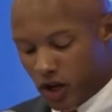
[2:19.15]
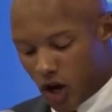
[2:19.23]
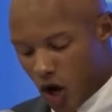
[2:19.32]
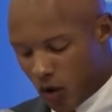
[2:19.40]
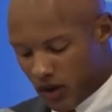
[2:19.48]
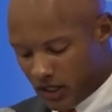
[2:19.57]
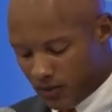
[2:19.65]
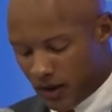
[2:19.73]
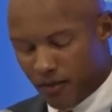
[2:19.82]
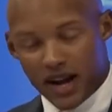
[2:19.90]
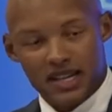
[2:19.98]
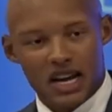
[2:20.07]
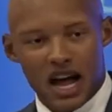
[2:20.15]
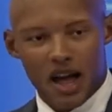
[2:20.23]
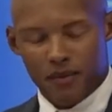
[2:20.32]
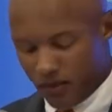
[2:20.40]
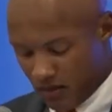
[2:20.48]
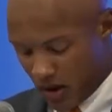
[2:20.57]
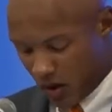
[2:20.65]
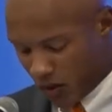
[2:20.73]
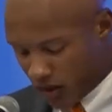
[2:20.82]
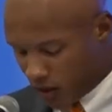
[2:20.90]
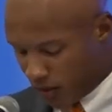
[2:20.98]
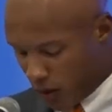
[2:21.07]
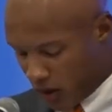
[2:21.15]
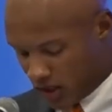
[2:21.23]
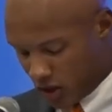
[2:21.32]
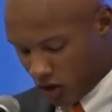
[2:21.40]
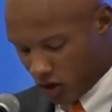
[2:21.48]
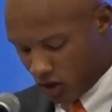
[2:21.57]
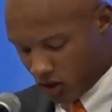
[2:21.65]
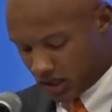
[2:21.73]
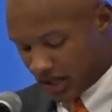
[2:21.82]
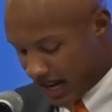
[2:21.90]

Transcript: go and spend my time with the boys and girls,